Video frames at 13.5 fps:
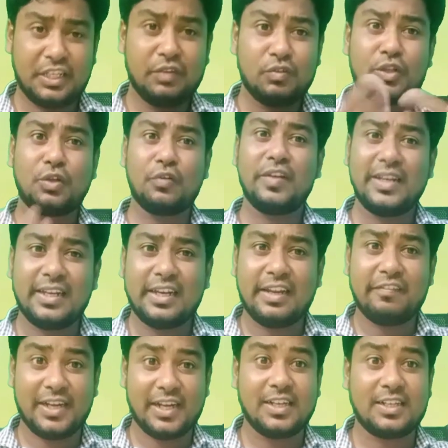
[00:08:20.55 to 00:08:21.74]
Even though
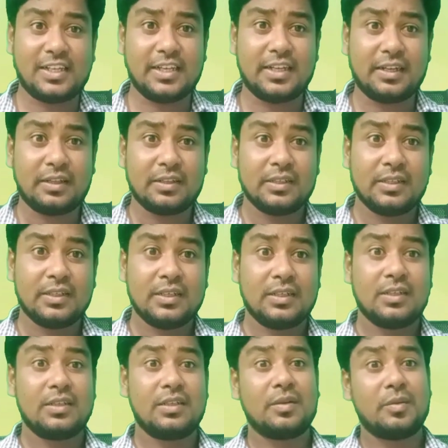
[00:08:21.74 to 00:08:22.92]
willingly we
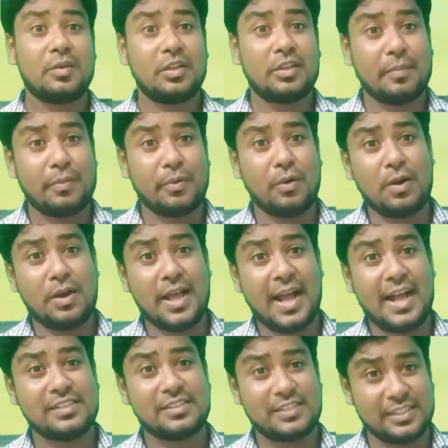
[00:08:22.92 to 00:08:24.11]
enter, the board
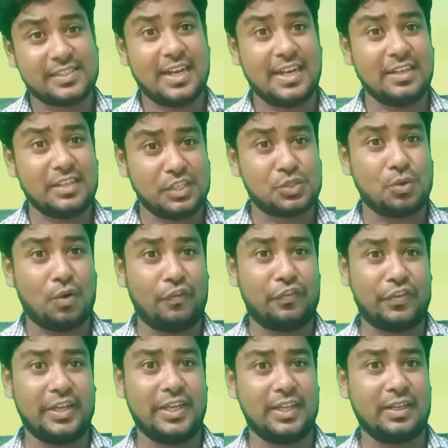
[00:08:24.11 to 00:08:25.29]
has designed that
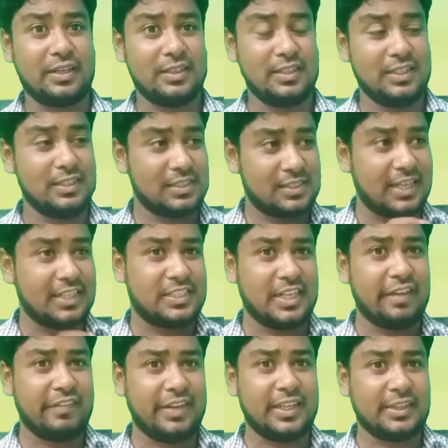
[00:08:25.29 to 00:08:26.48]
software in such
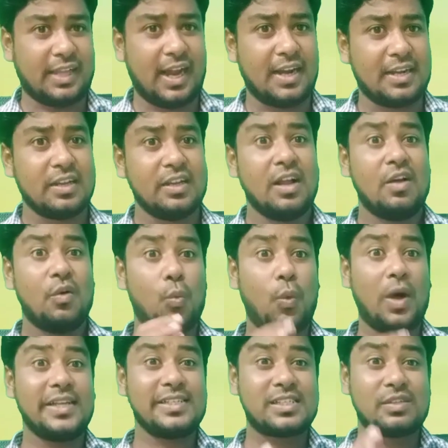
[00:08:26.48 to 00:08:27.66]
a way that
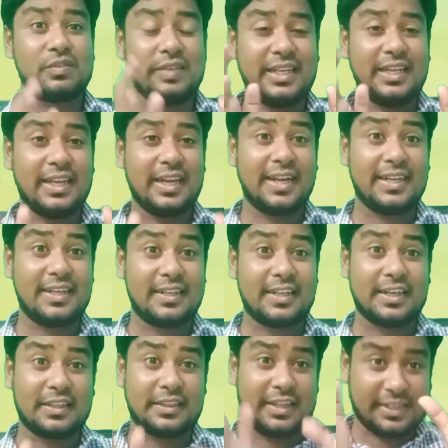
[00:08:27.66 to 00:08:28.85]
once we
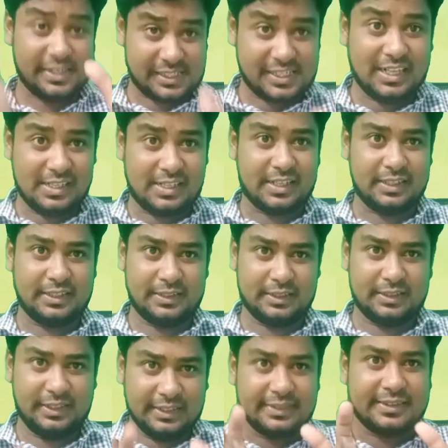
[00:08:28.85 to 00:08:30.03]
enter the result
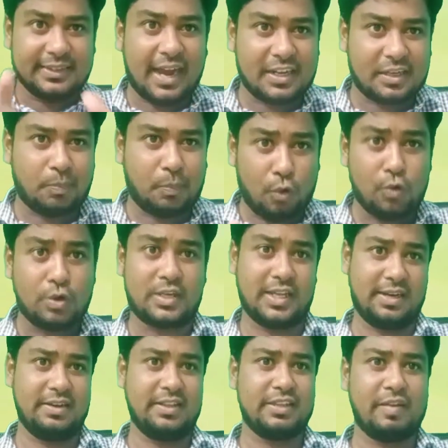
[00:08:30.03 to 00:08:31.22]
in that
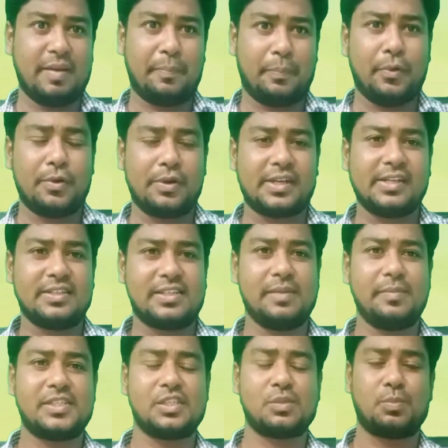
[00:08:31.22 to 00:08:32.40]
portal, in the web portal,
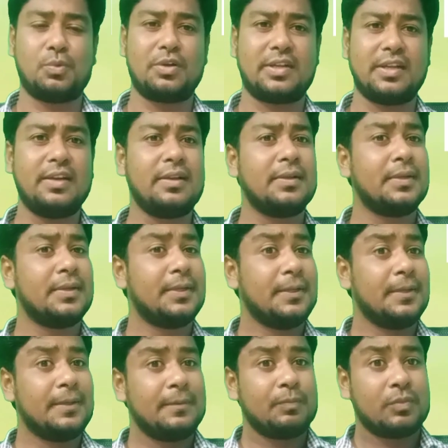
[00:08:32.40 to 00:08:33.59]
CBSE portal,
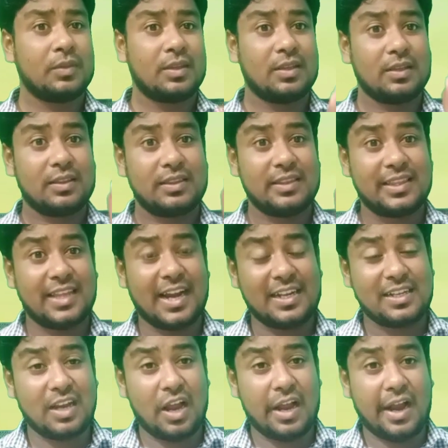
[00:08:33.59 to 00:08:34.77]

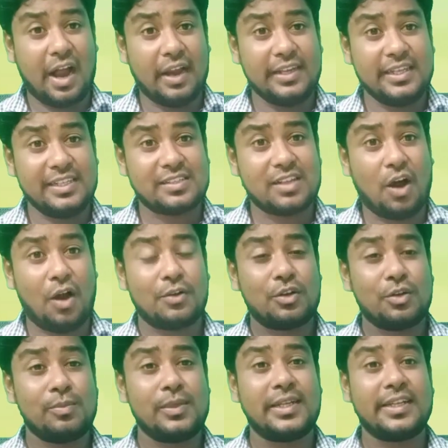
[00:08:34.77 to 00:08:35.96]
that is
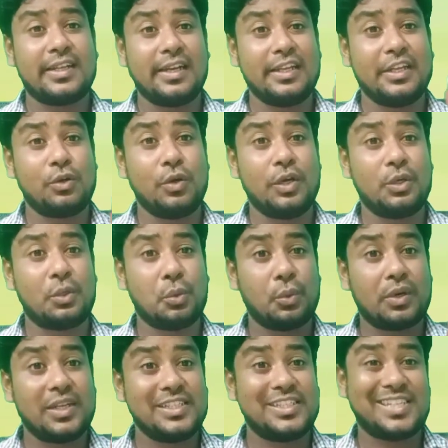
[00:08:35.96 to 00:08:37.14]
automatically going to
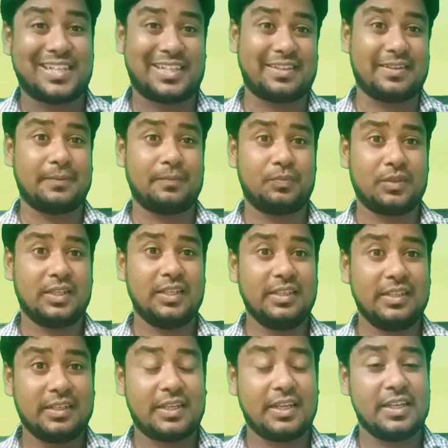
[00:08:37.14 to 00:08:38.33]
reject
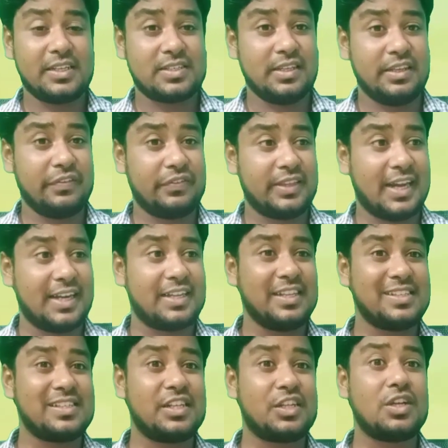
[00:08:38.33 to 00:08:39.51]
in case if that
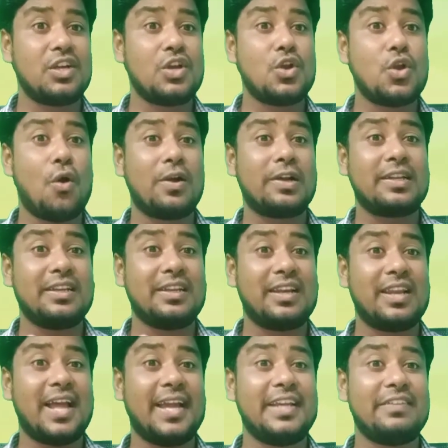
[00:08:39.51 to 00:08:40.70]
is it not
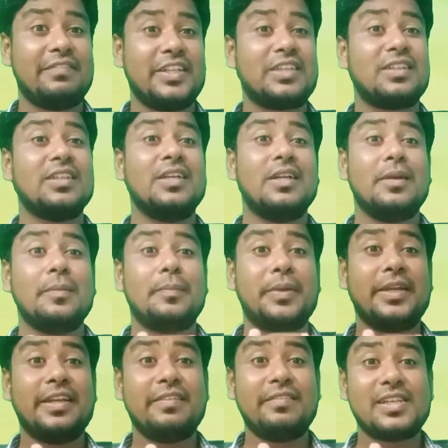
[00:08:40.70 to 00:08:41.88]
in line with
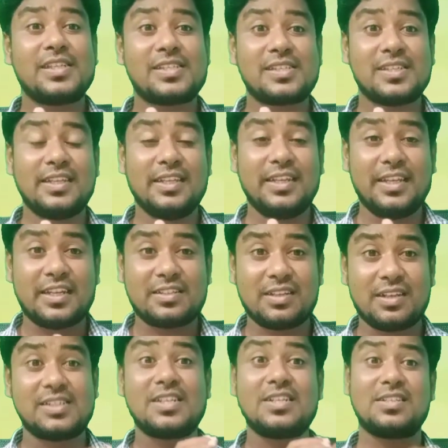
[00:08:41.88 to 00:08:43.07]
previous year's
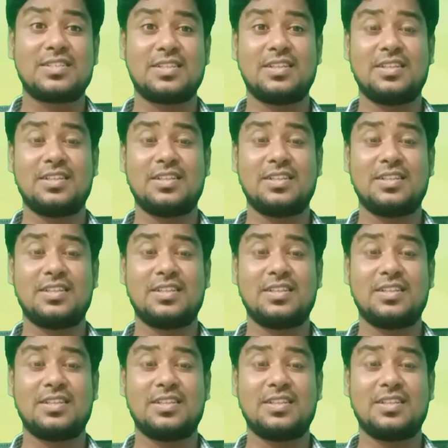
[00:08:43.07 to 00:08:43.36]
results.